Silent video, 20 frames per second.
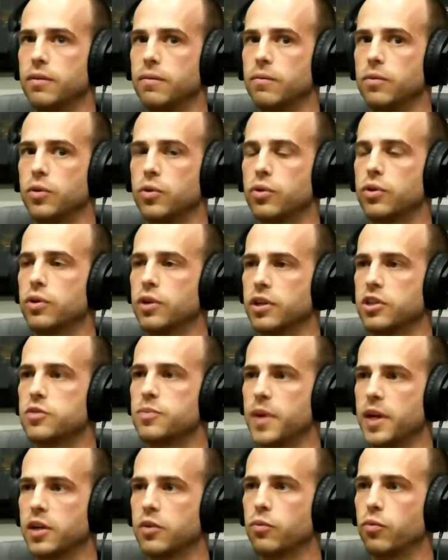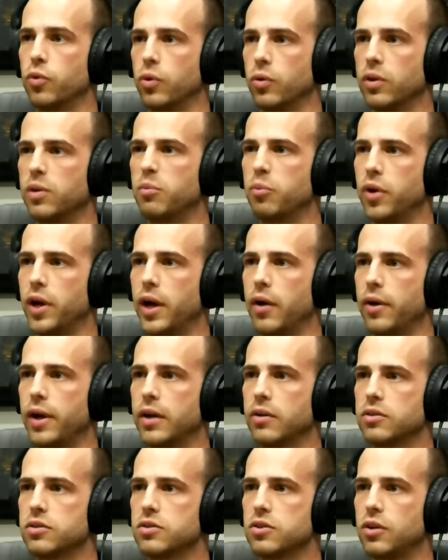You could expect rolling
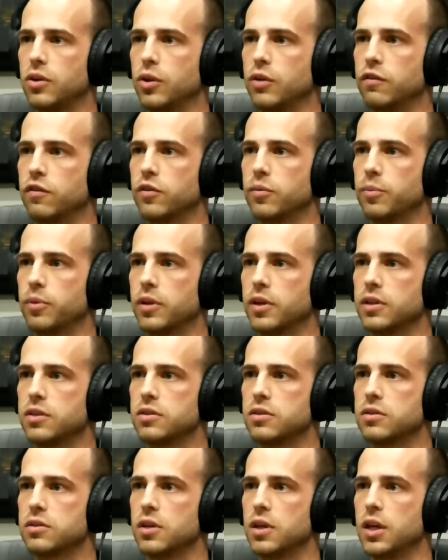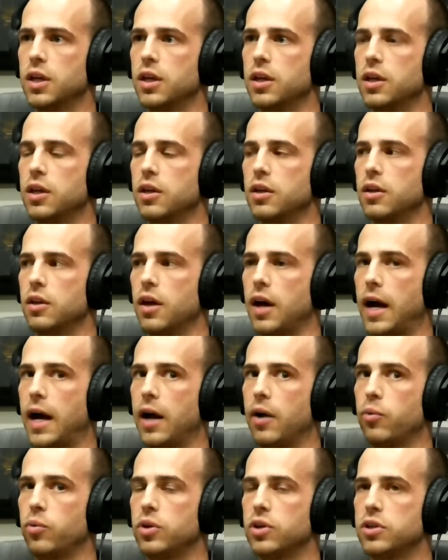brownouts all over the place.
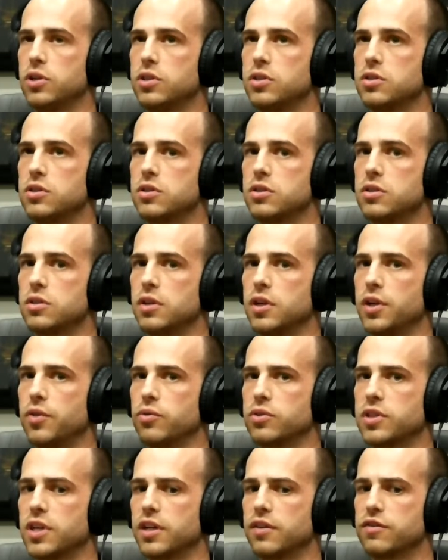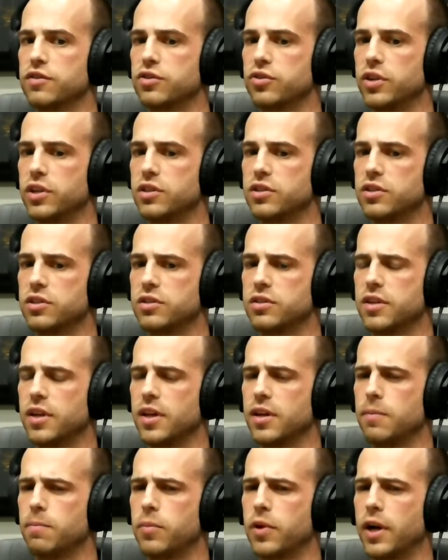And it was kind of strange to
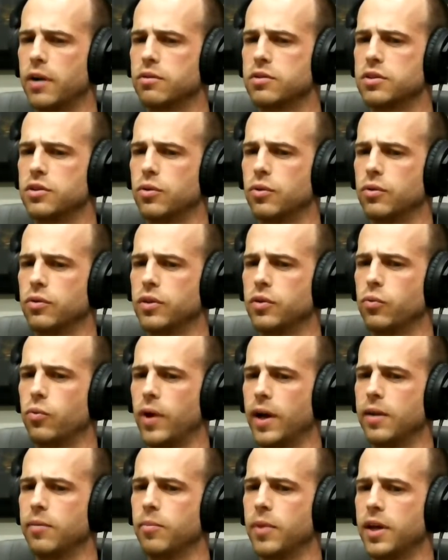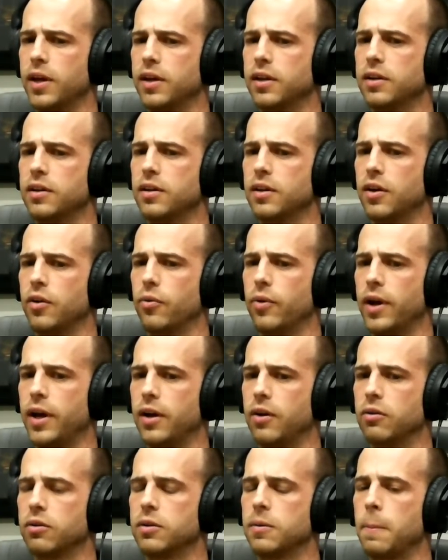say, but I was the only white man
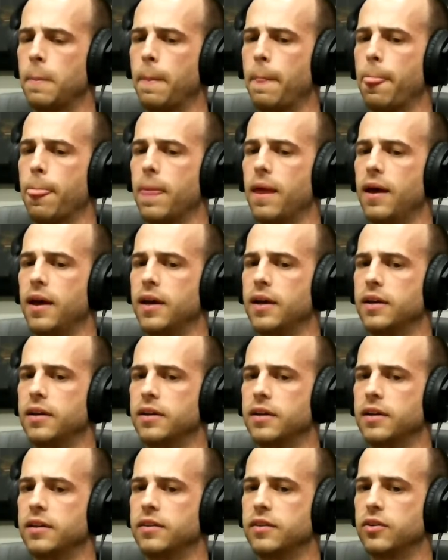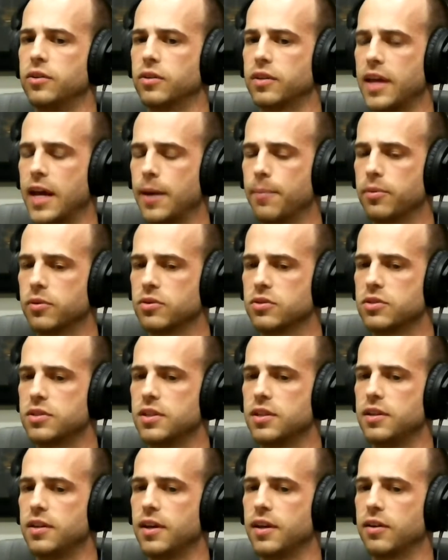around, and in their capital
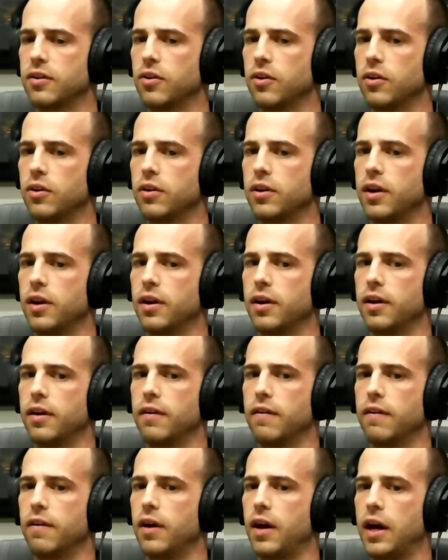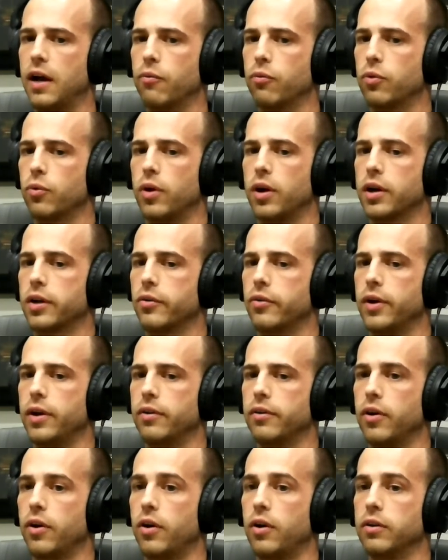city, Yangon, I would walk
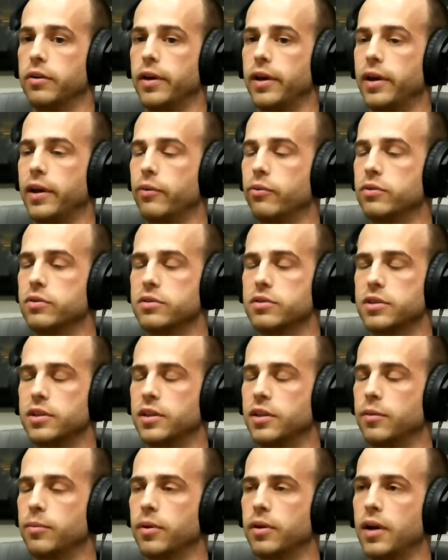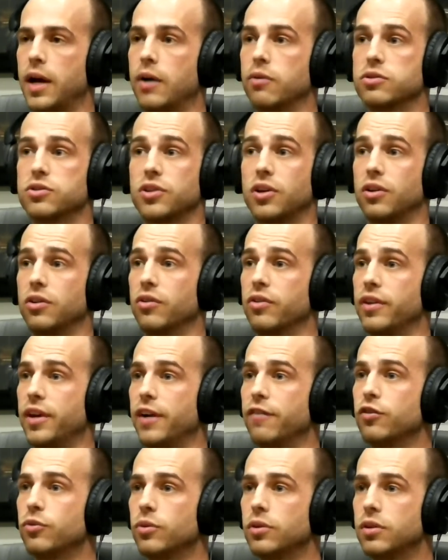around all day and I wouldn't see anybody. I was taller than
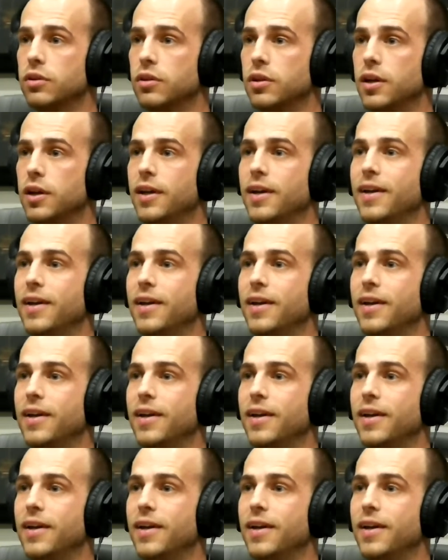everyone.